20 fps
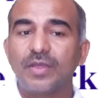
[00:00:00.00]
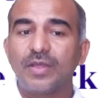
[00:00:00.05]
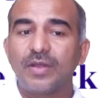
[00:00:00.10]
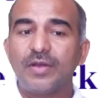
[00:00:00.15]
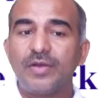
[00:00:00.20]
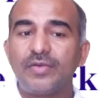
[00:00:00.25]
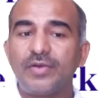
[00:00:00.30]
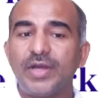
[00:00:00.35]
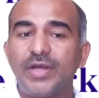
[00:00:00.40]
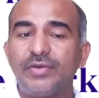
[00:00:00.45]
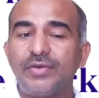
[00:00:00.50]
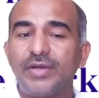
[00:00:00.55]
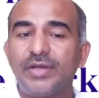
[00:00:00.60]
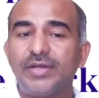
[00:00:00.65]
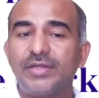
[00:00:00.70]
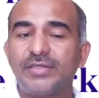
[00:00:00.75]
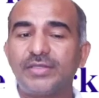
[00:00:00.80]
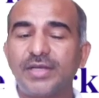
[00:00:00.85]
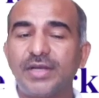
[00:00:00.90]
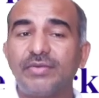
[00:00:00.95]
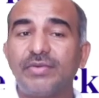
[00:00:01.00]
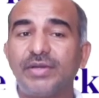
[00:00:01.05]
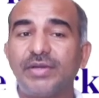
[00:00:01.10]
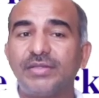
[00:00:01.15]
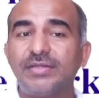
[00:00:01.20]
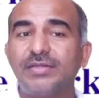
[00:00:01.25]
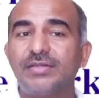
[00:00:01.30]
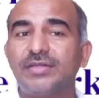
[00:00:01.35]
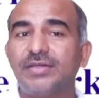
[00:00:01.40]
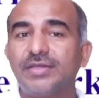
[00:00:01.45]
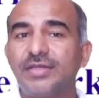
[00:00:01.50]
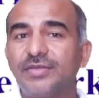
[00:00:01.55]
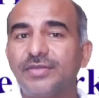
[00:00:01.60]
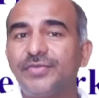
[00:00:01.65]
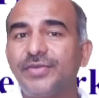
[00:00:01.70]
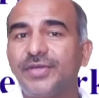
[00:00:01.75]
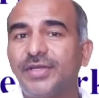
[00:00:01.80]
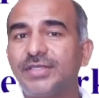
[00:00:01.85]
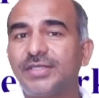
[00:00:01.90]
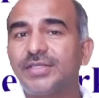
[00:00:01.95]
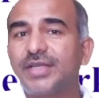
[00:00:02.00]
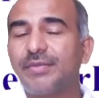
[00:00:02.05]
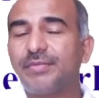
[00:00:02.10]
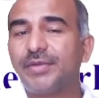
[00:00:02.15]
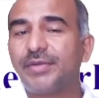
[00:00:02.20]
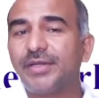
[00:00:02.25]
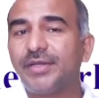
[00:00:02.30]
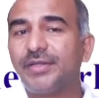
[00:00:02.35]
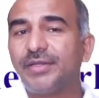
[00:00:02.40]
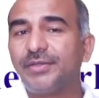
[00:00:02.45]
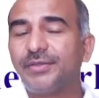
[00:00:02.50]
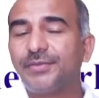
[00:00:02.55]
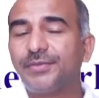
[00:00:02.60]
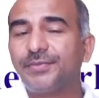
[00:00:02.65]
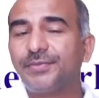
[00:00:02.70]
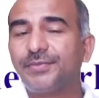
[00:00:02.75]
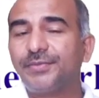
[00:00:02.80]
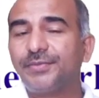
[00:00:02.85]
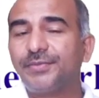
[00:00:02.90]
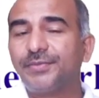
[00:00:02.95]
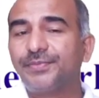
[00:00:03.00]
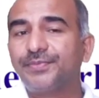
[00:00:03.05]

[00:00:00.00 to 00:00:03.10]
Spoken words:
Now try to understand what is the significance I am telling you.